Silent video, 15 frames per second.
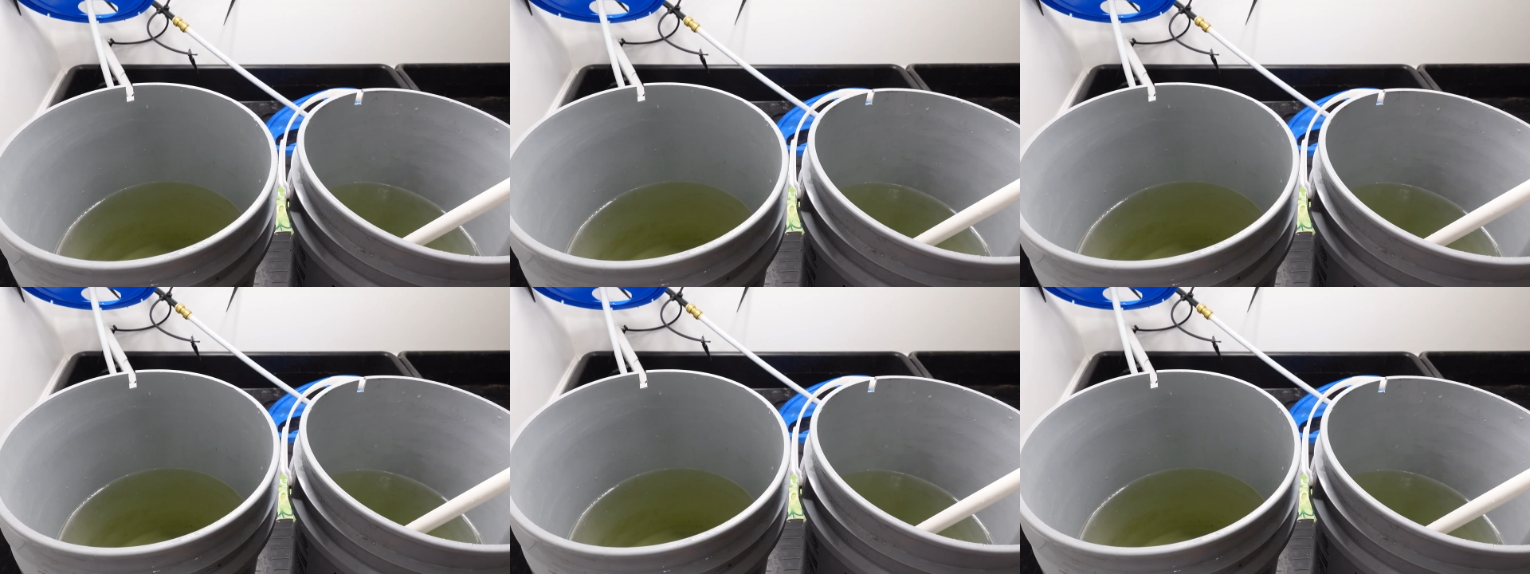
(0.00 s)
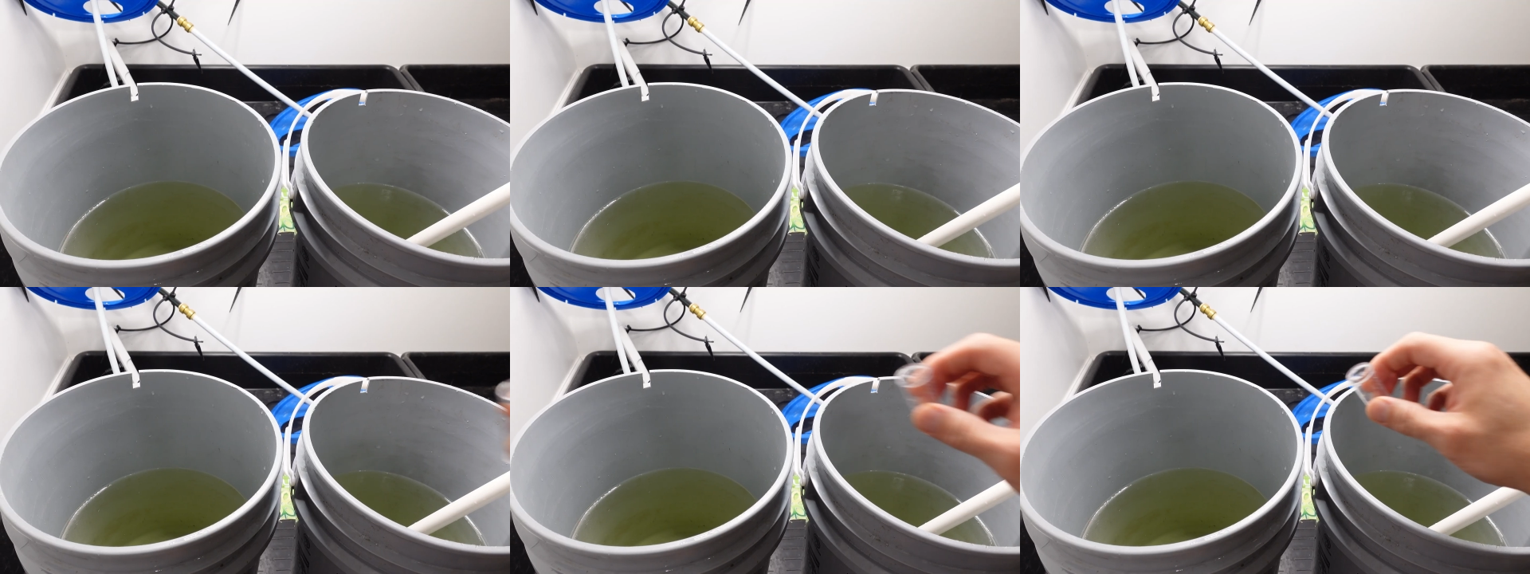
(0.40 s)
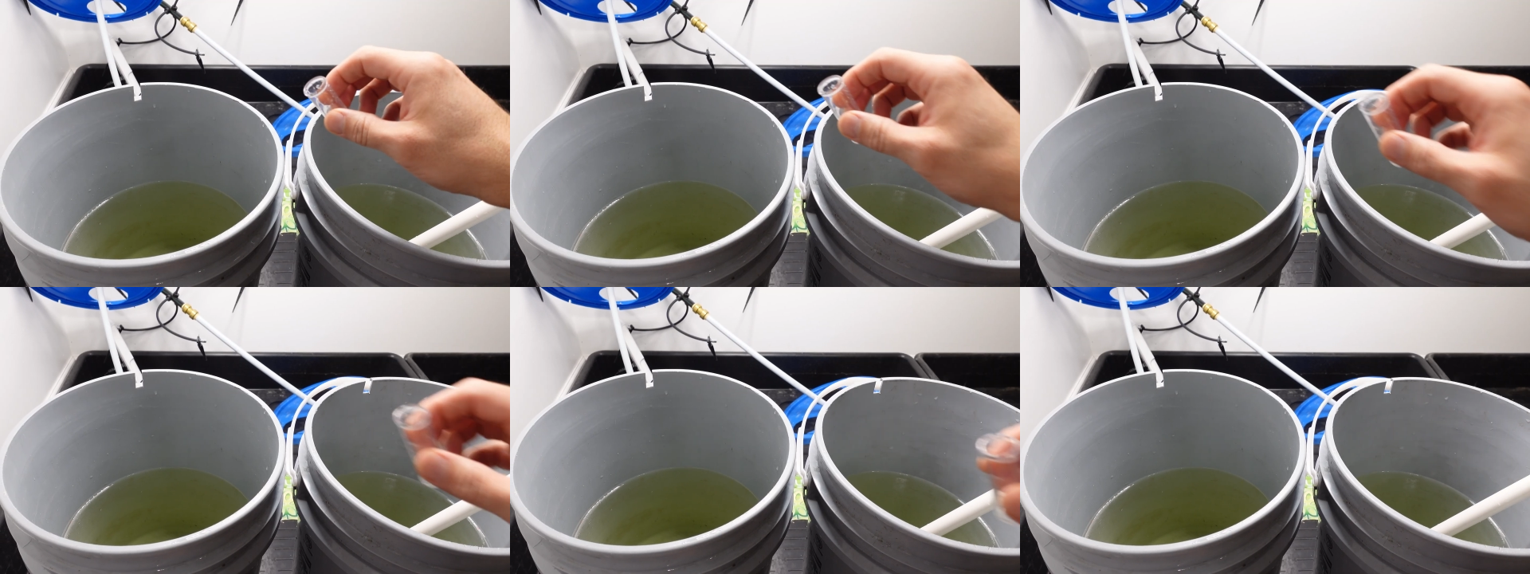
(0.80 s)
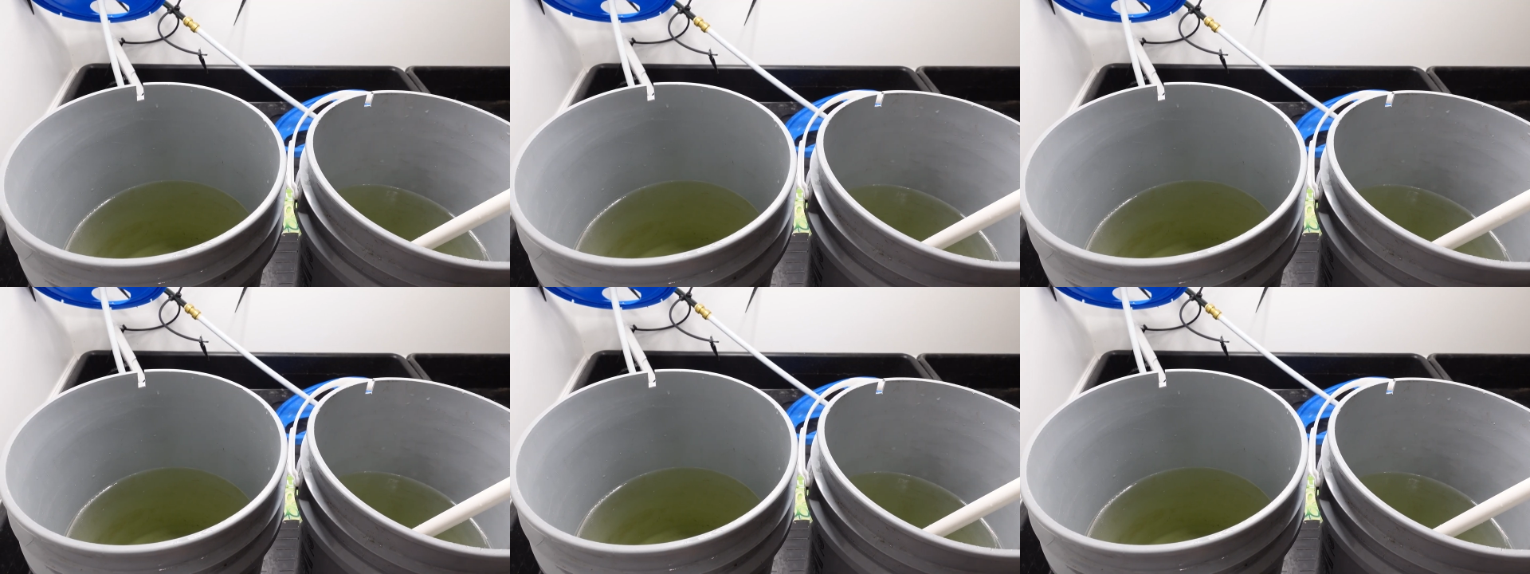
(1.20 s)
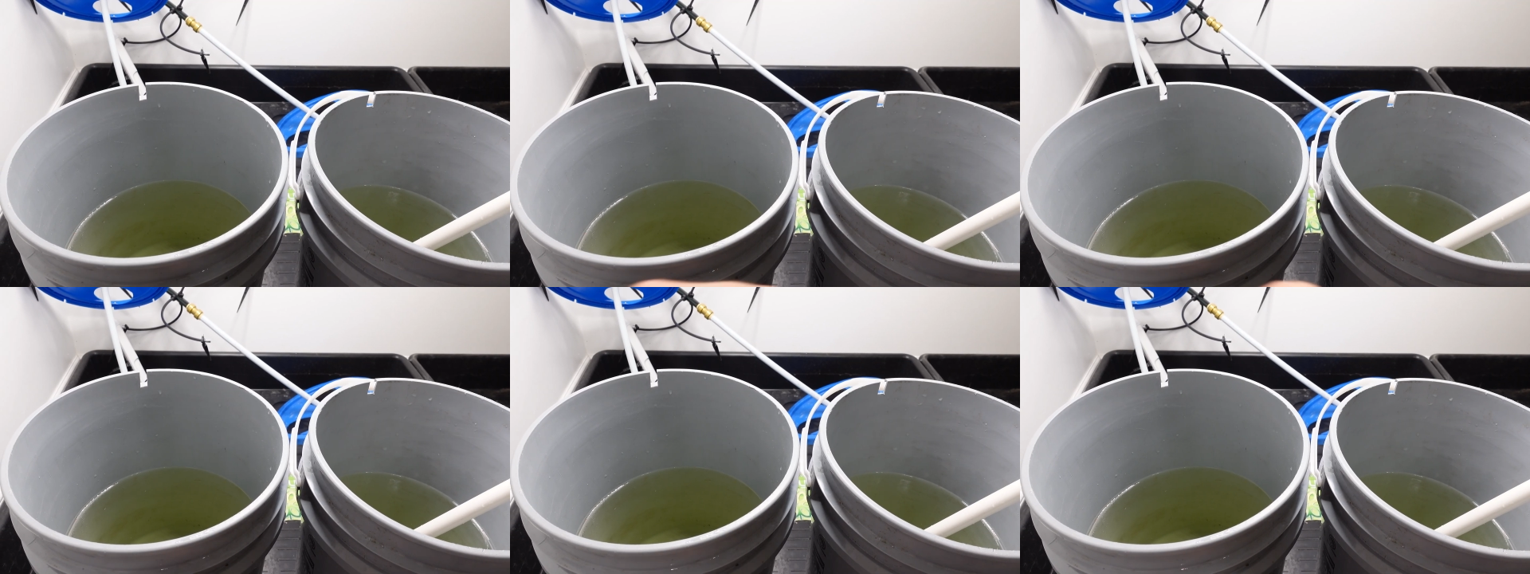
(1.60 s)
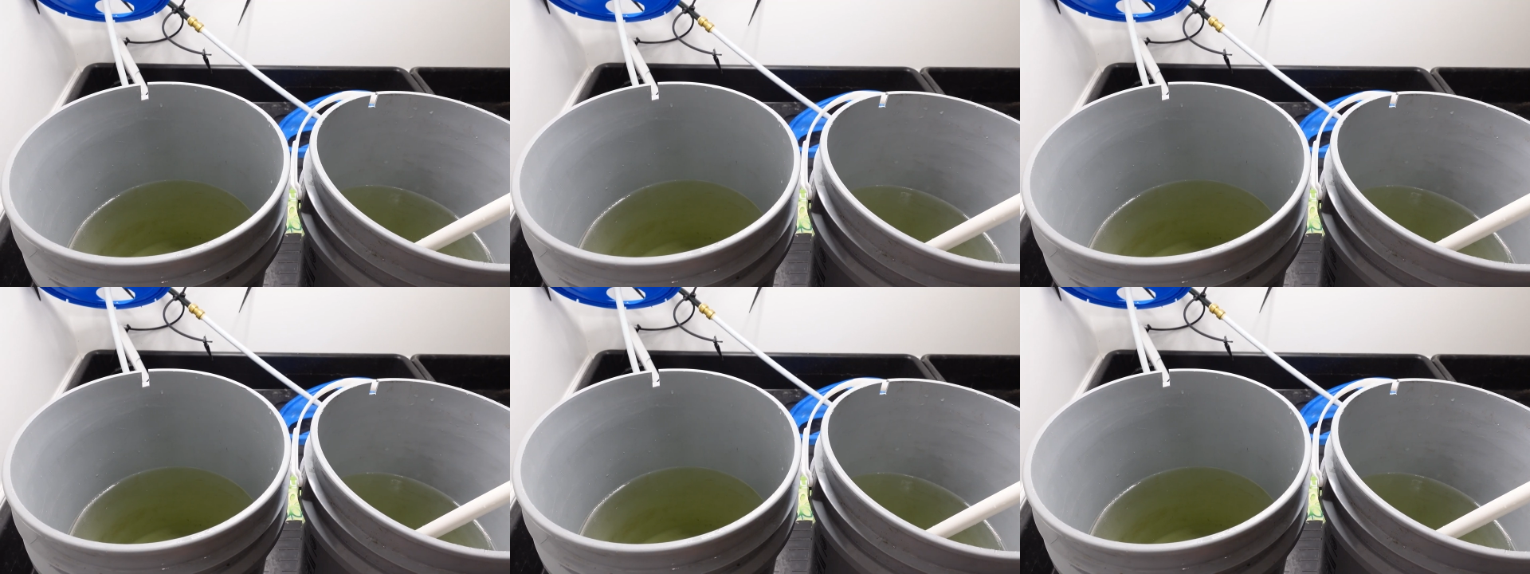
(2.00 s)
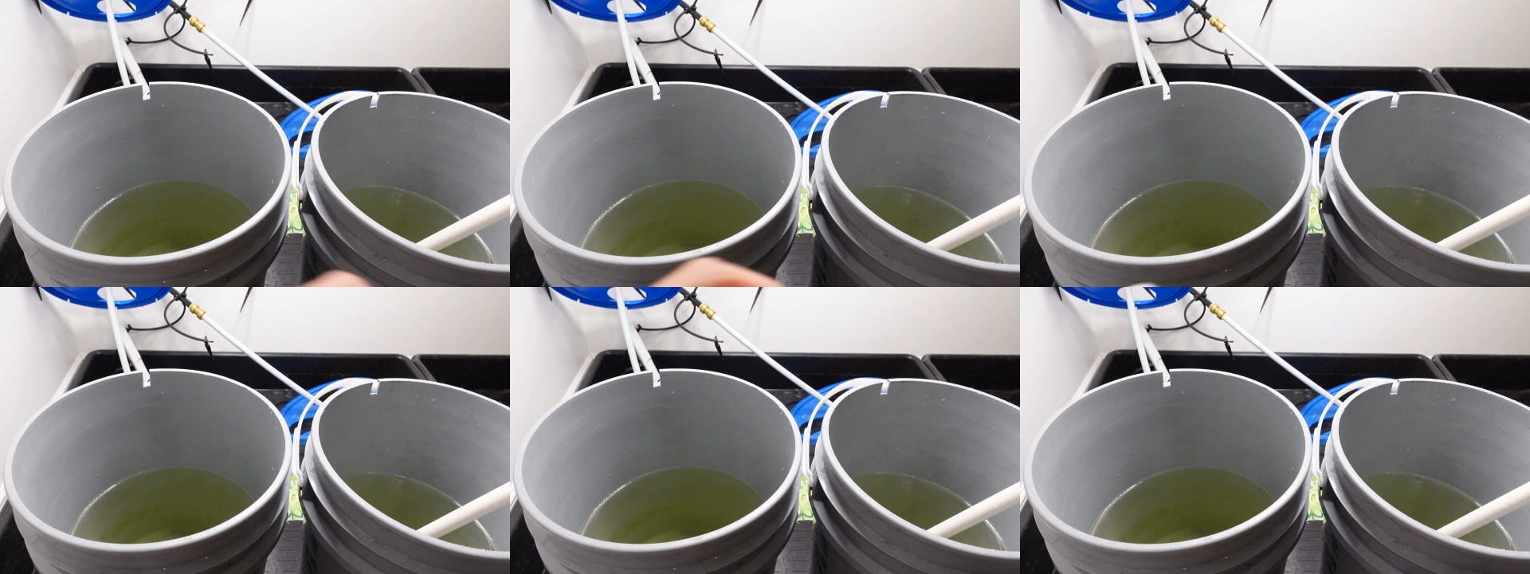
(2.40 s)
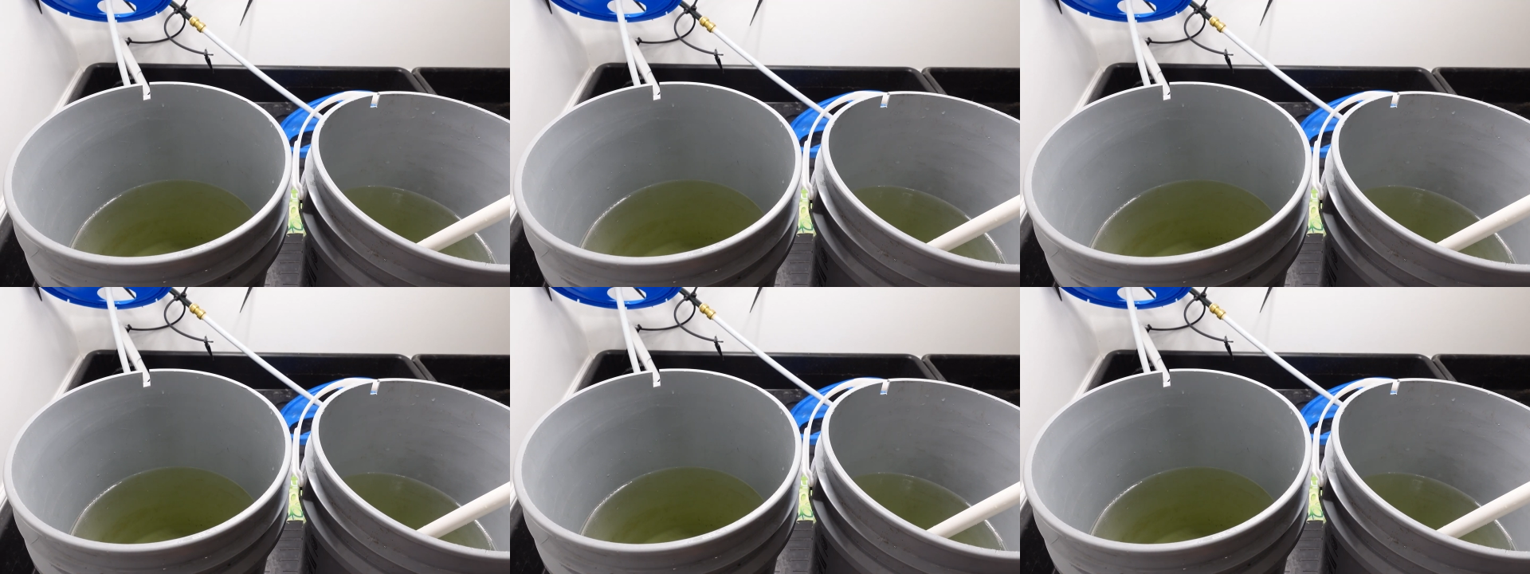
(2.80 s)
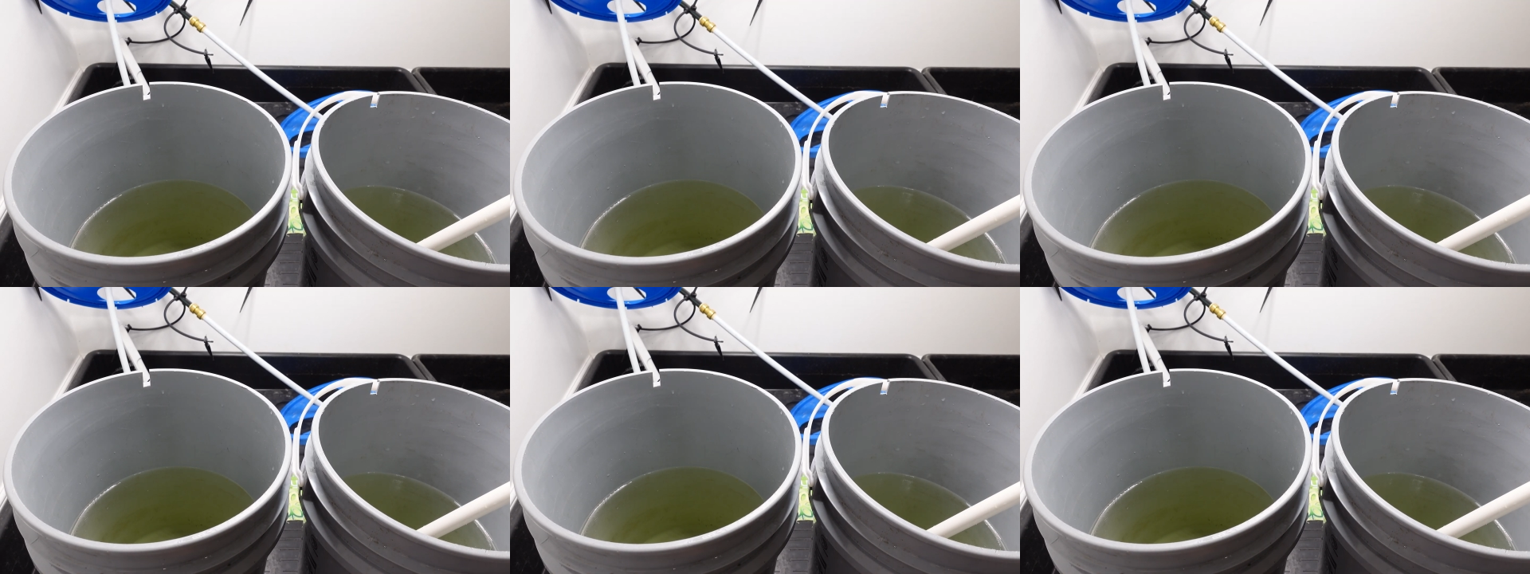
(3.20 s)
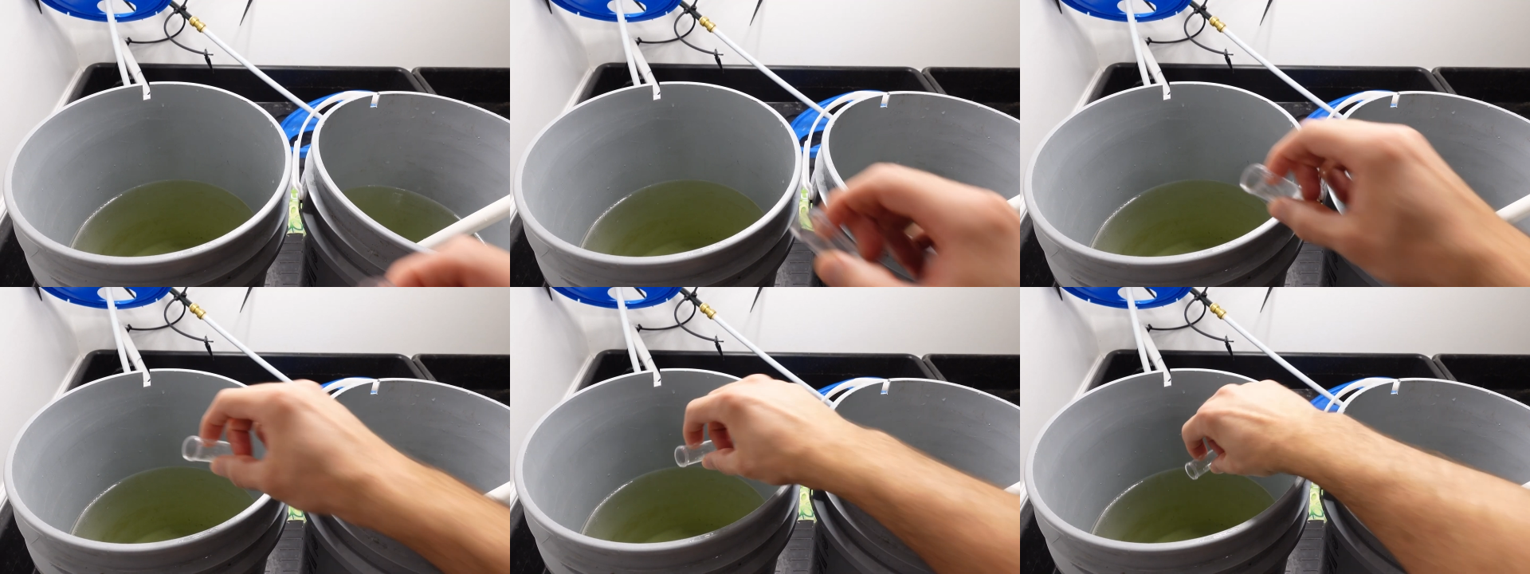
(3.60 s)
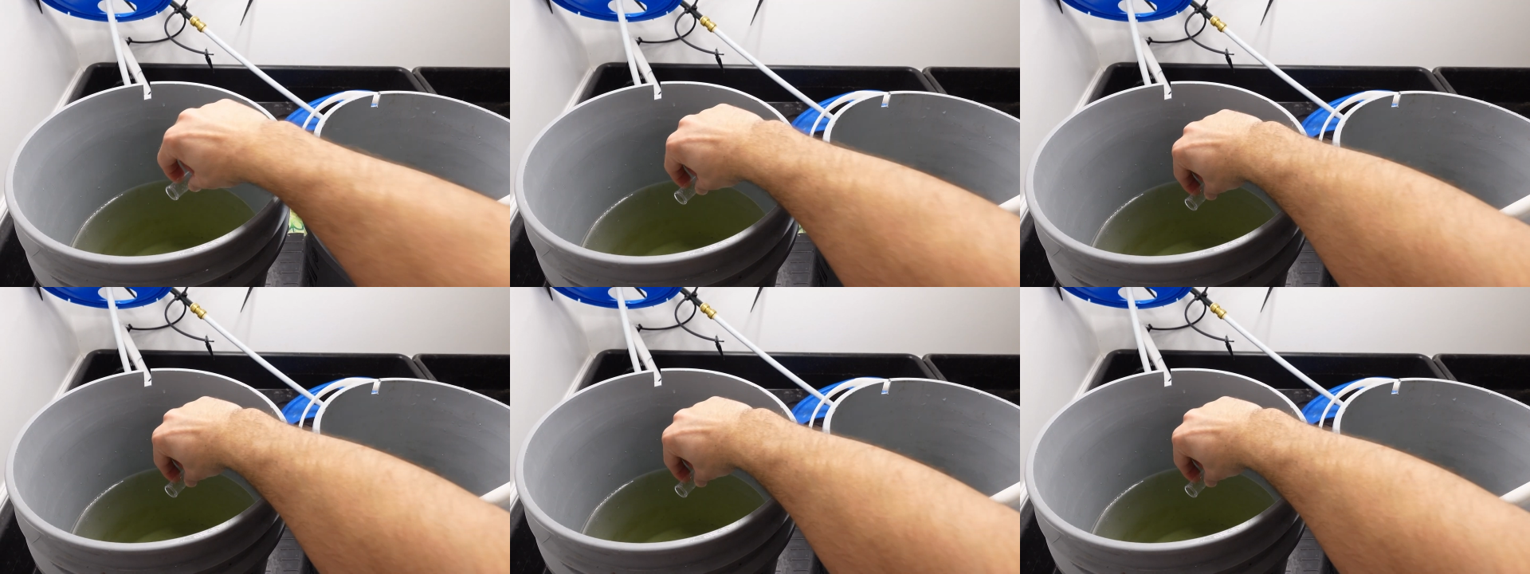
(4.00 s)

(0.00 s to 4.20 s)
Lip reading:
Nobody's mouth can be seen.